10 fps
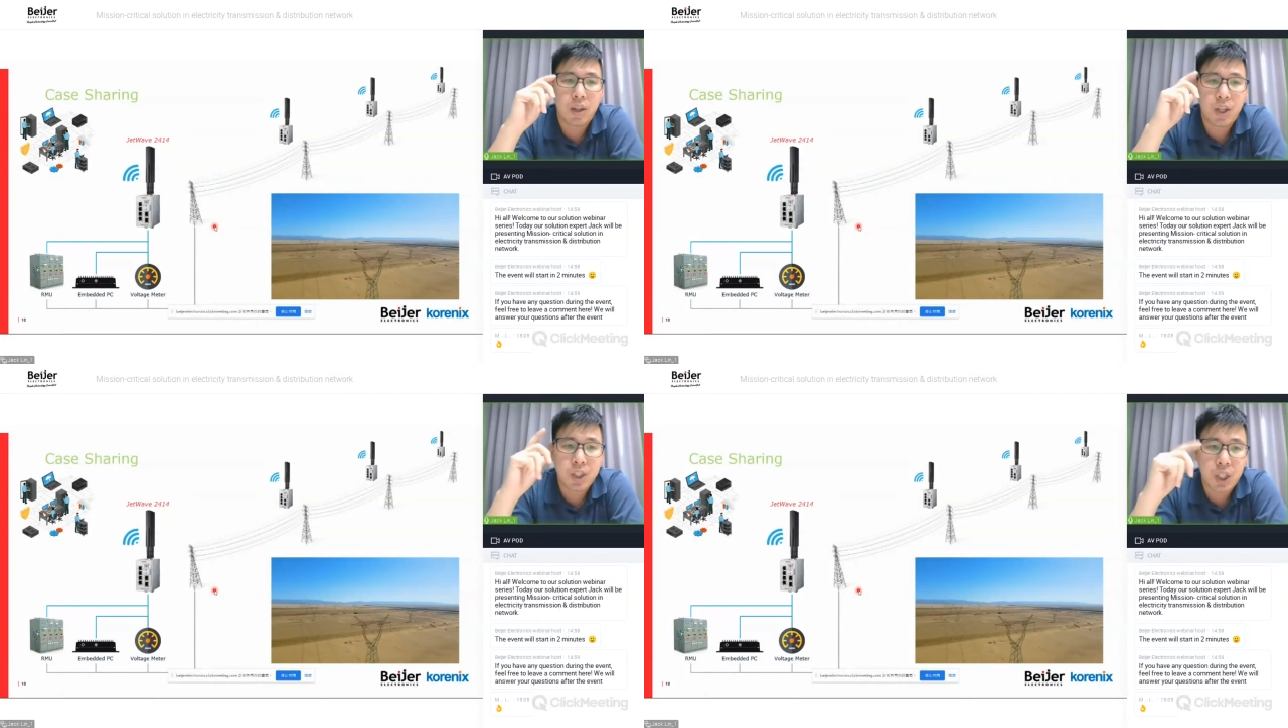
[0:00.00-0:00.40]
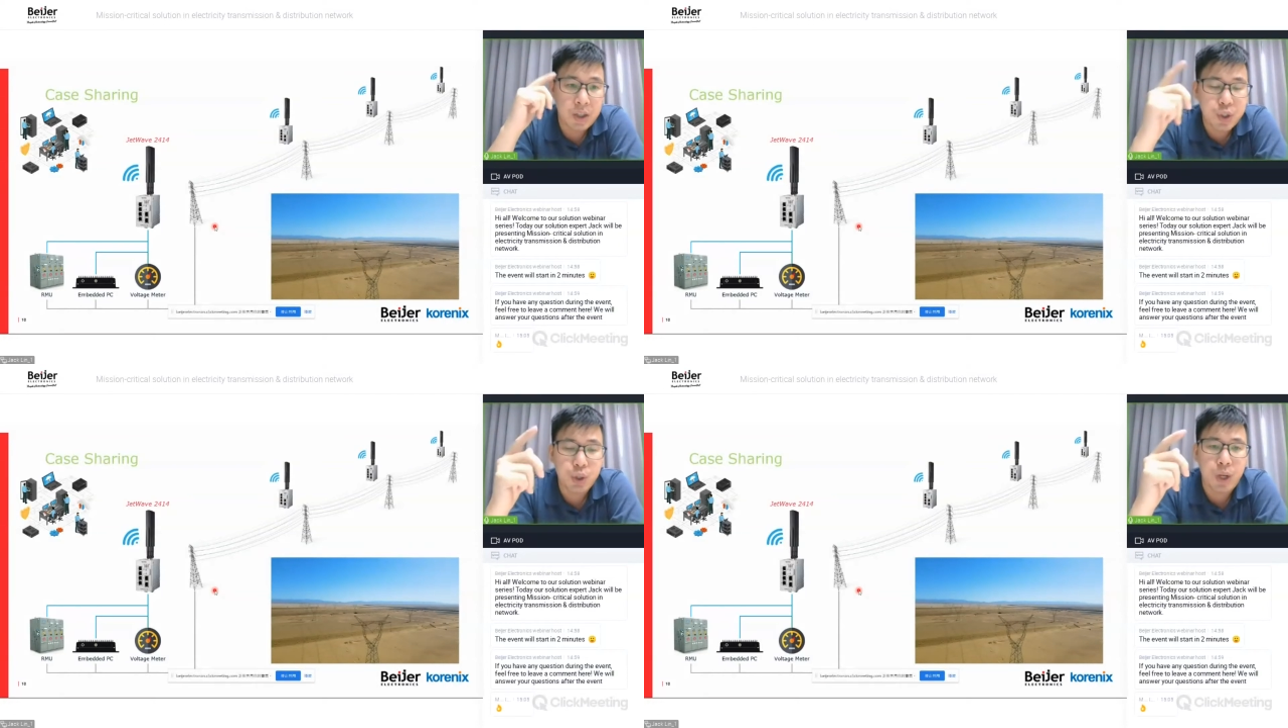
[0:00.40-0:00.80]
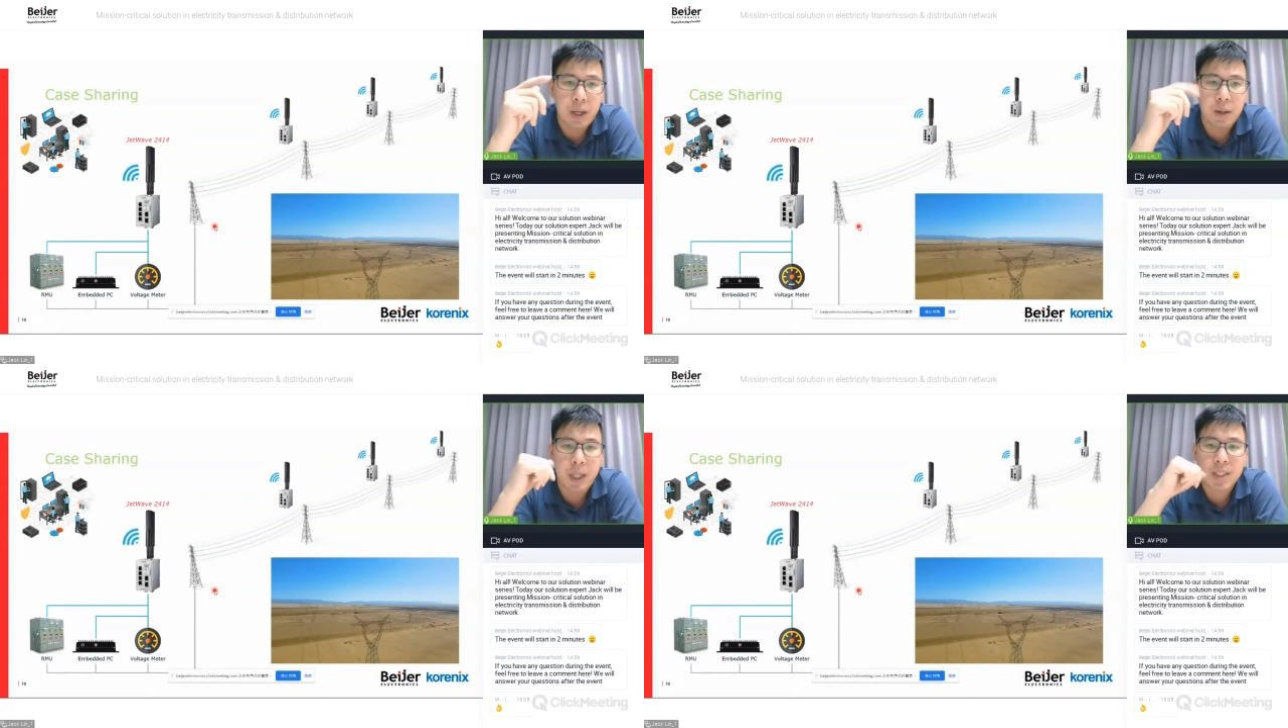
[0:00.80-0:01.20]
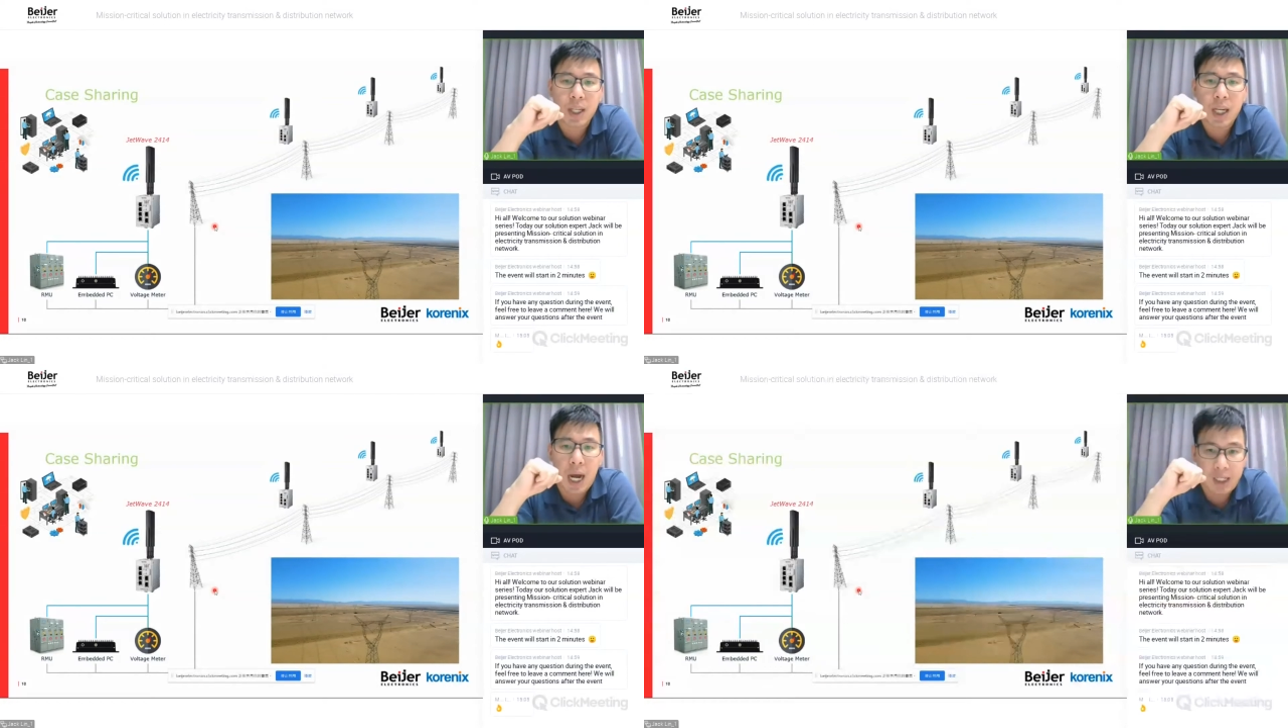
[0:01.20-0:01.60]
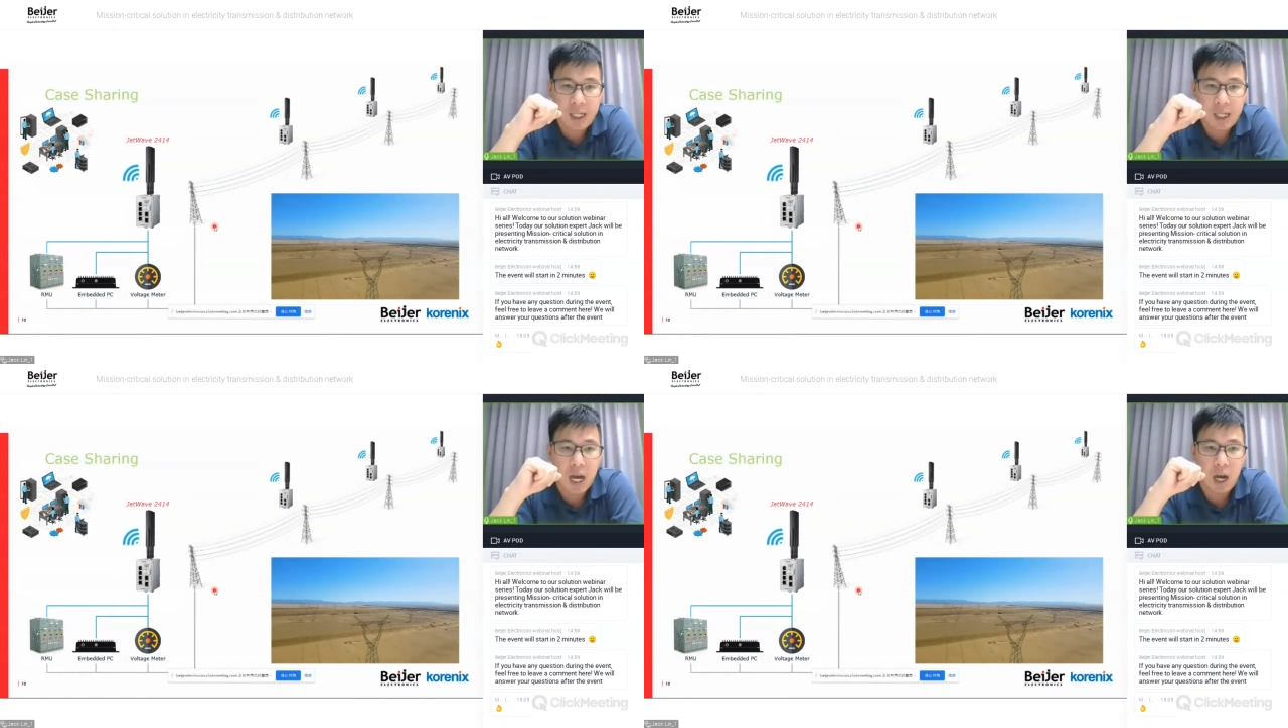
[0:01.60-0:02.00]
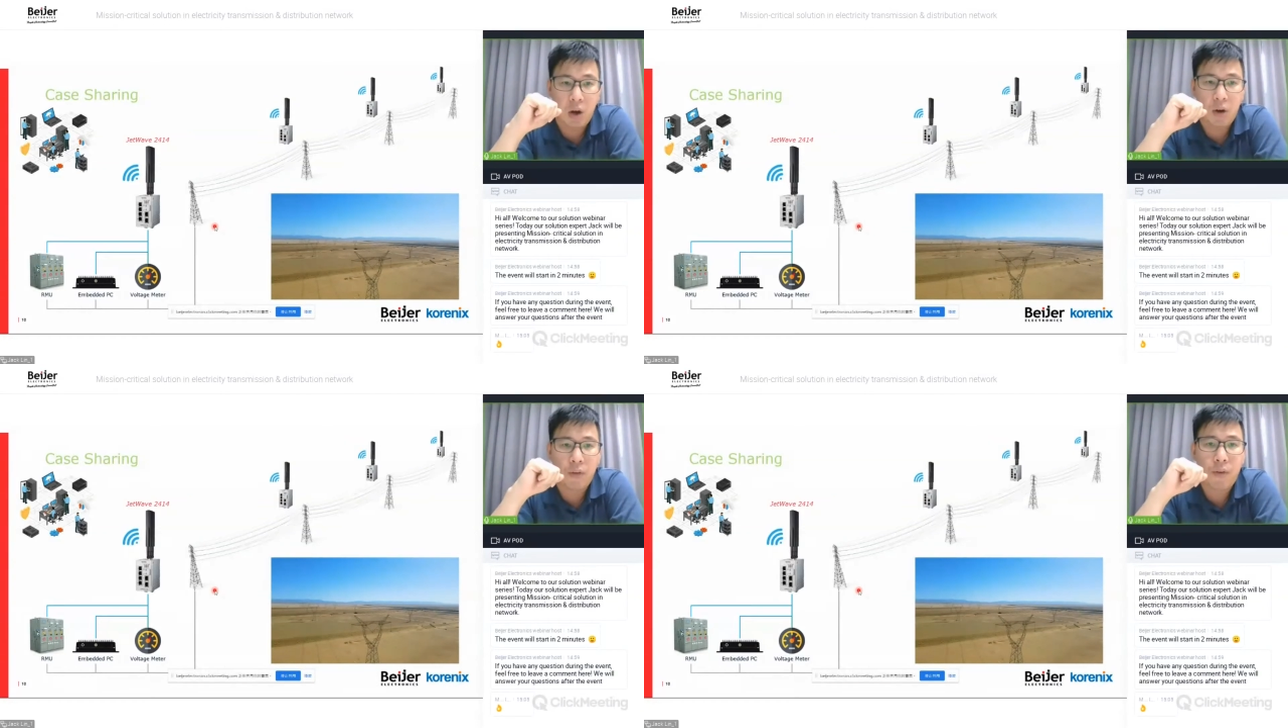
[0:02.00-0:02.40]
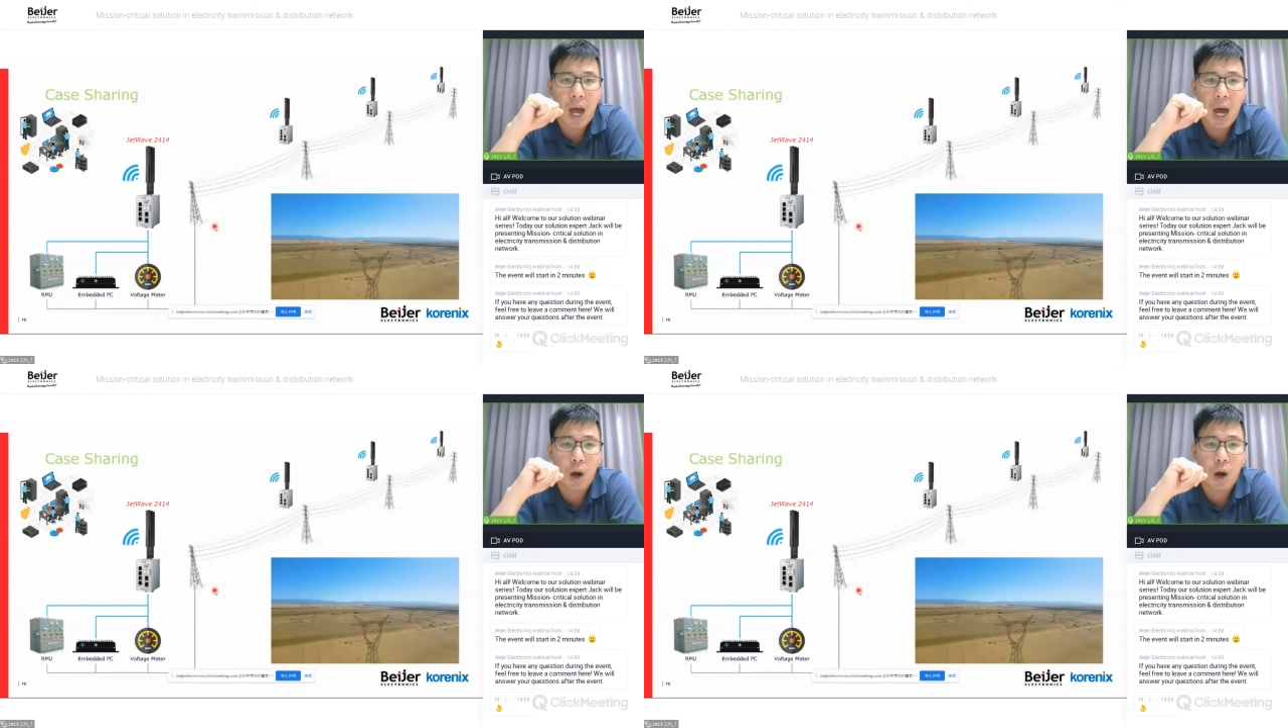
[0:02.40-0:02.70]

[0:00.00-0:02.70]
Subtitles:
This gives you a basic idea of